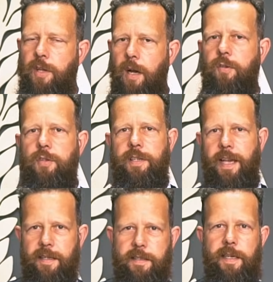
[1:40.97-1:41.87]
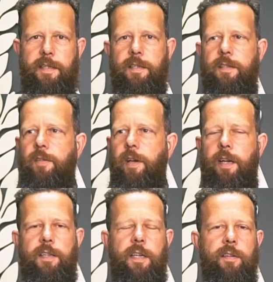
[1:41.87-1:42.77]
Don't just get addicted to
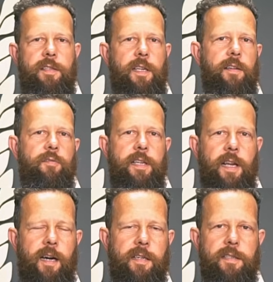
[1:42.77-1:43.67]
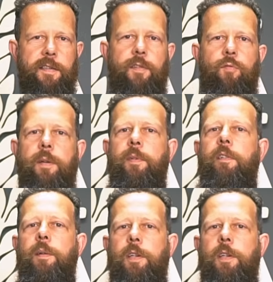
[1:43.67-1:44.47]
it and use it regardless of the room you're in,